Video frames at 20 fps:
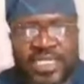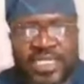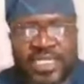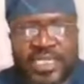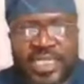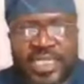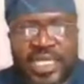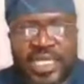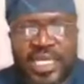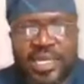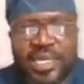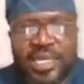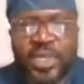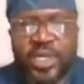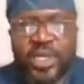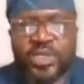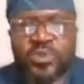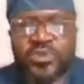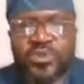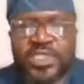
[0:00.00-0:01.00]
businesses.
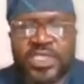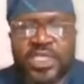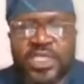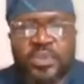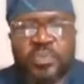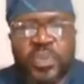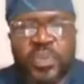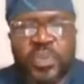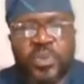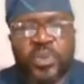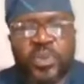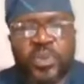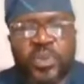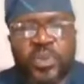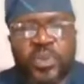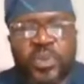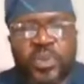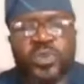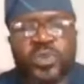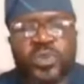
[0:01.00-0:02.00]
Because we've seen,
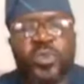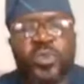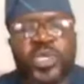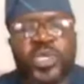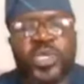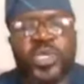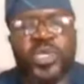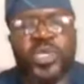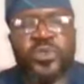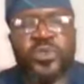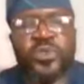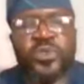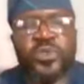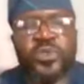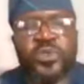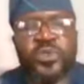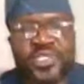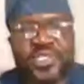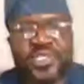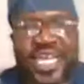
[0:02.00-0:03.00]
when you do
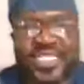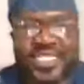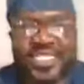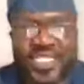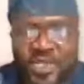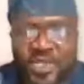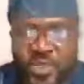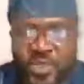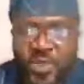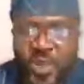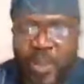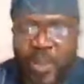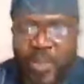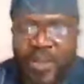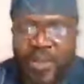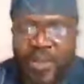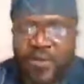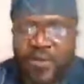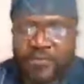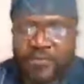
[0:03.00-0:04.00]
call for entries, I can
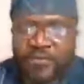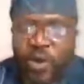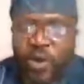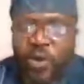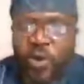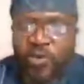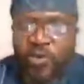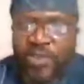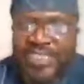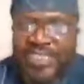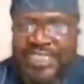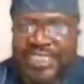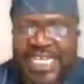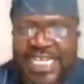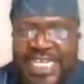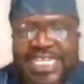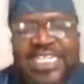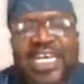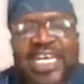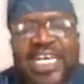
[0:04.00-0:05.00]
tell you, for
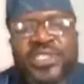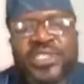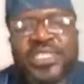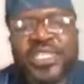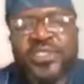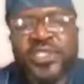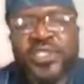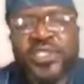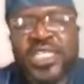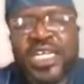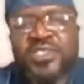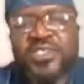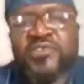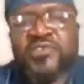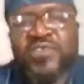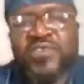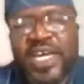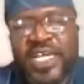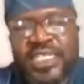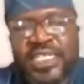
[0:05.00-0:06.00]
over 10,000
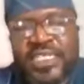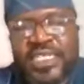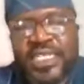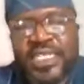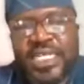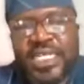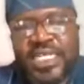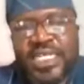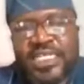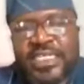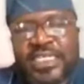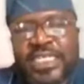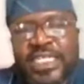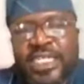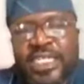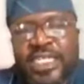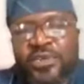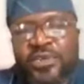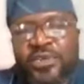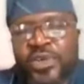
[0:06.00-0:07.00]
entries that you find,
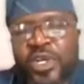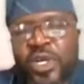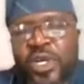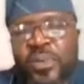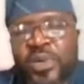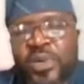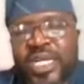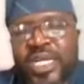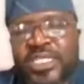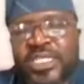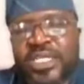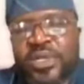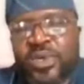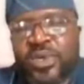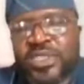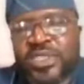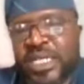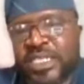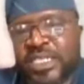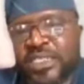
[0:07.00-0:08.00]
the renewable
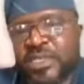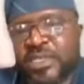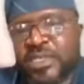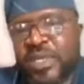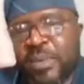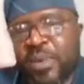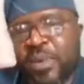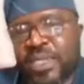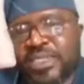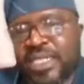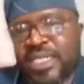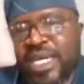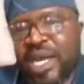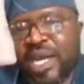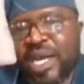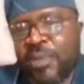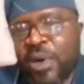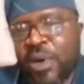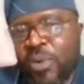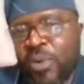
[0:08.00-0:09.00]
energy ones might just be
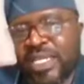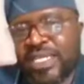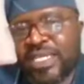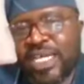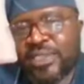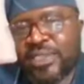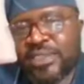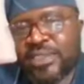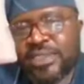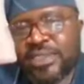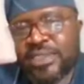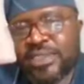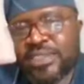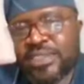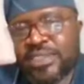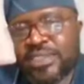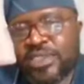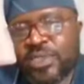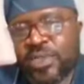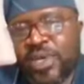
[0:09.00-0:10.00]
about
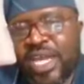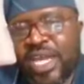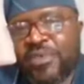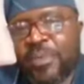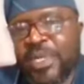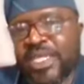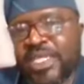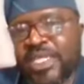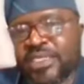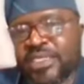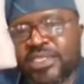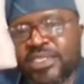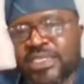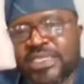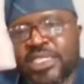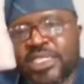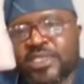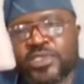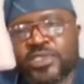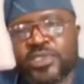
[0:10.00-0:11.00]
1,000.
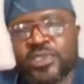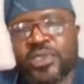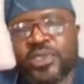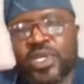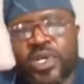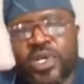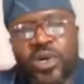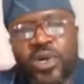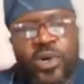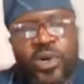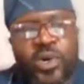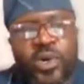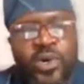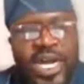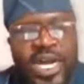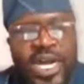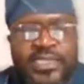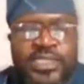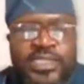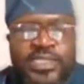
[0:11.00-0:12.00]
Everybody else just tells you,
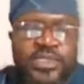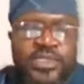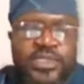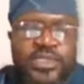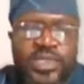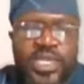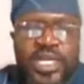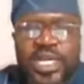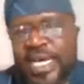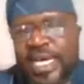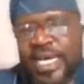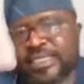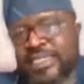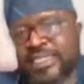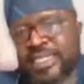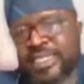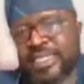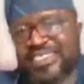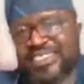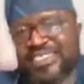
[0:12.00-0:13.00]
oh, I sell
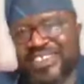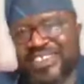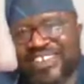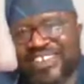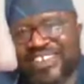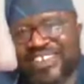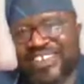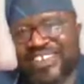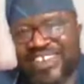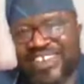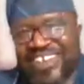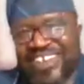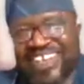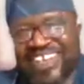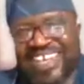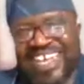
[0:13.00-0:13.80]
solar, I sell,